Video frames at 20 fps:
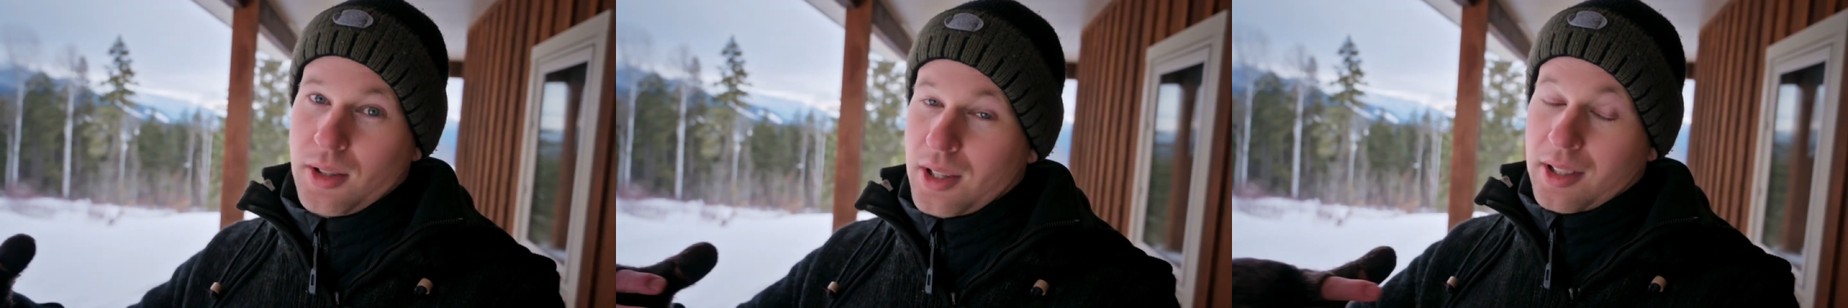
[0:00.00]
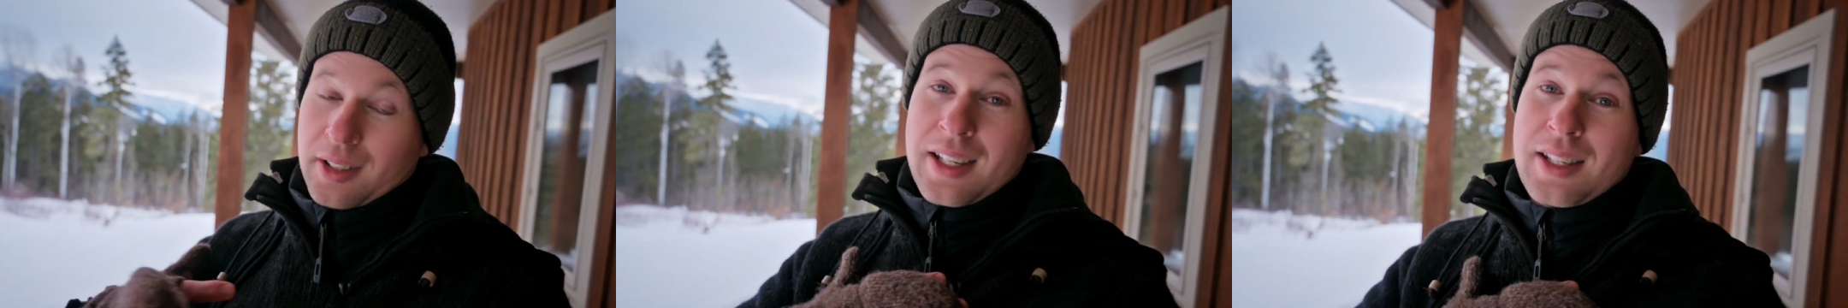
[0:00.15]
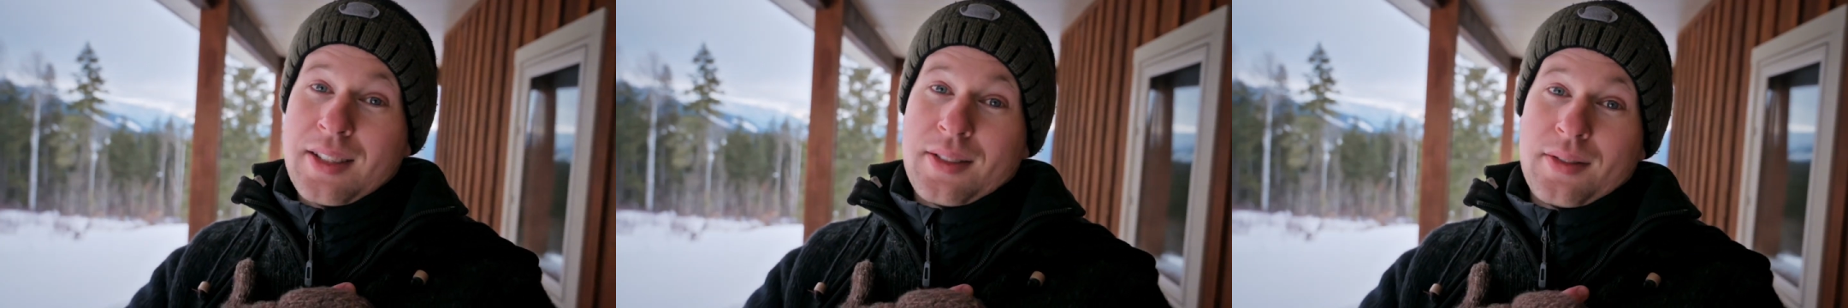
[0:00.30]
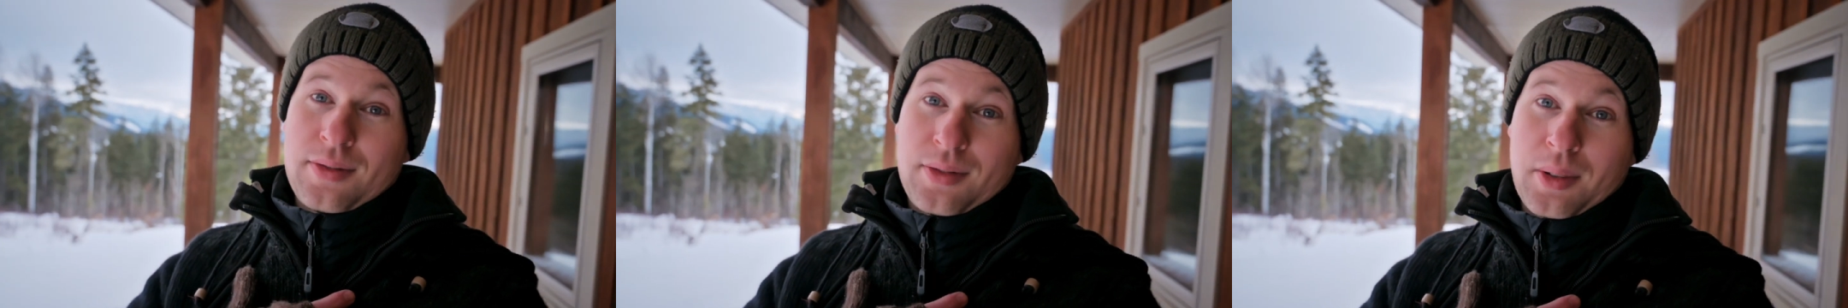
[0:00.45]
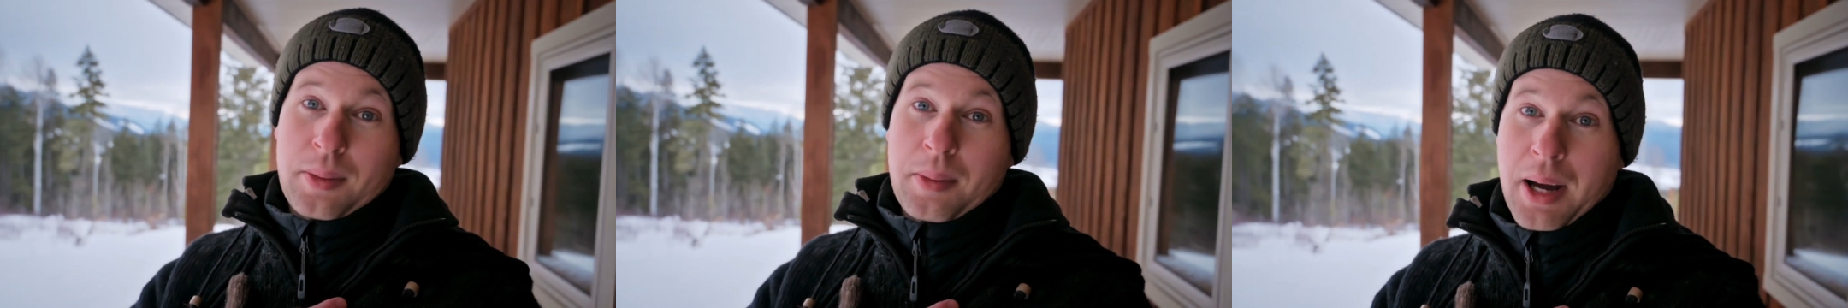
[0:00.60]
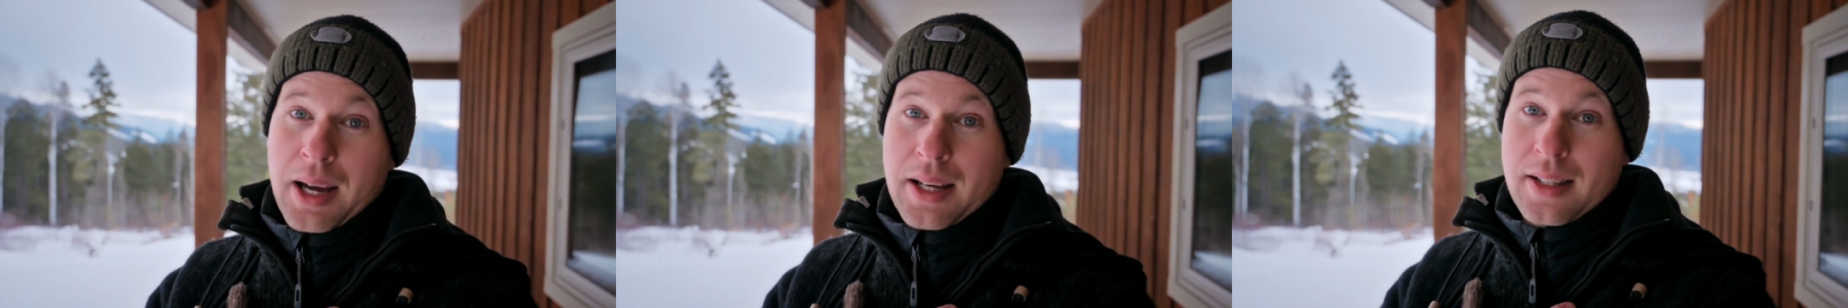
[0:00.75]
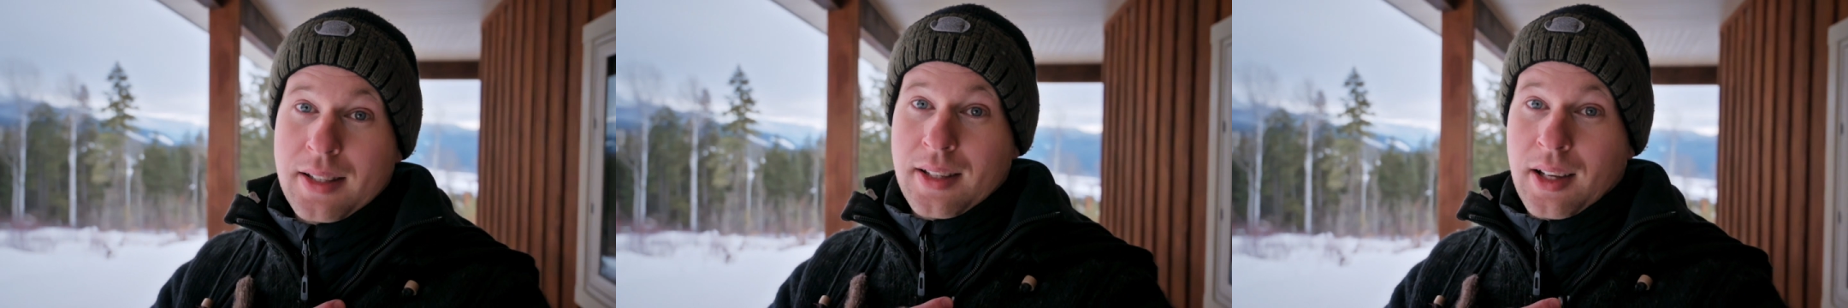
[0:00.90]
at least for
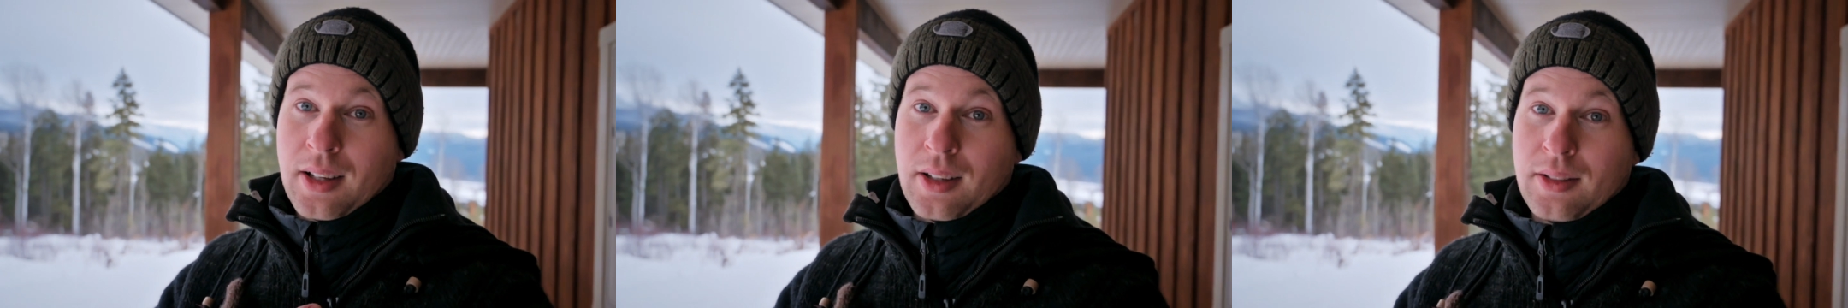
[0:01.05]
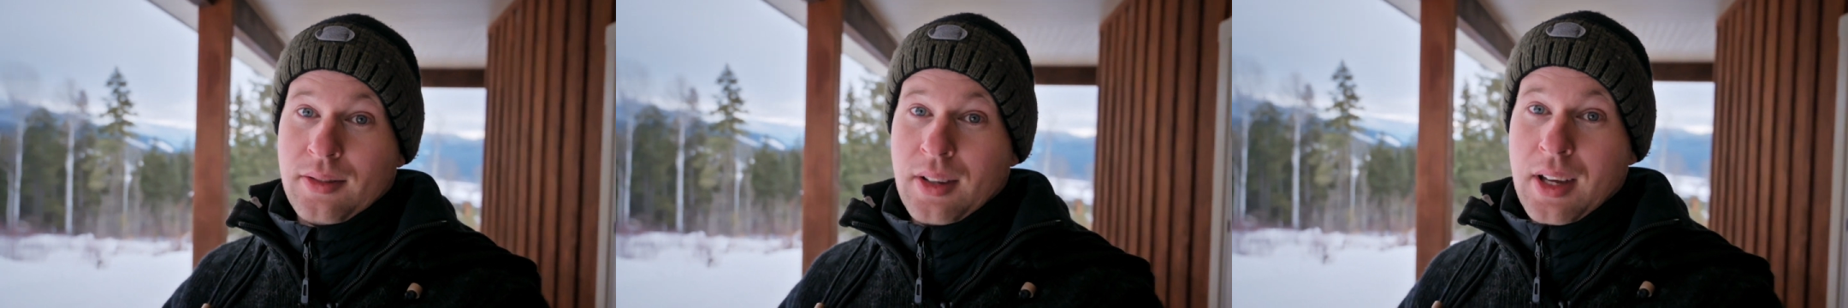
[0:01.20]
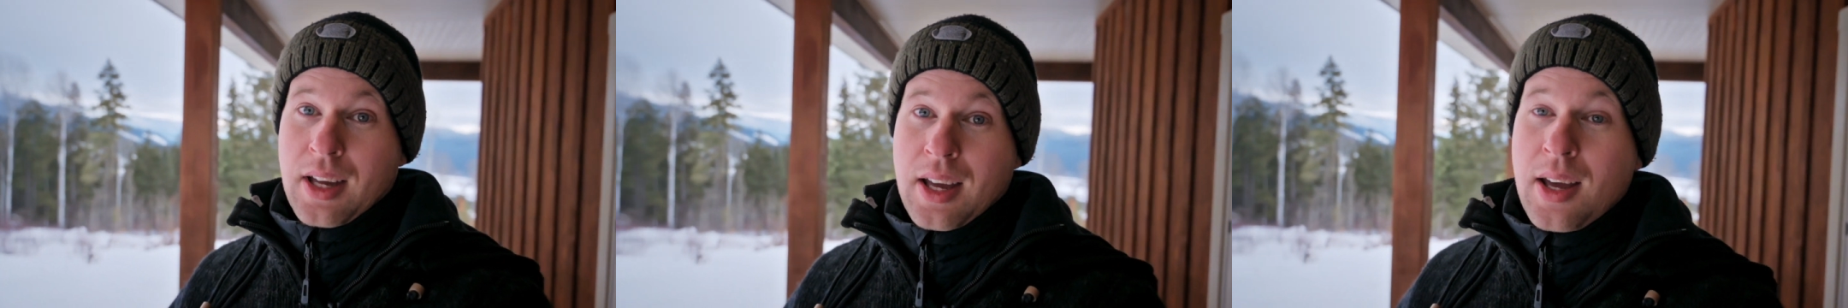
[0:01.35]
myself,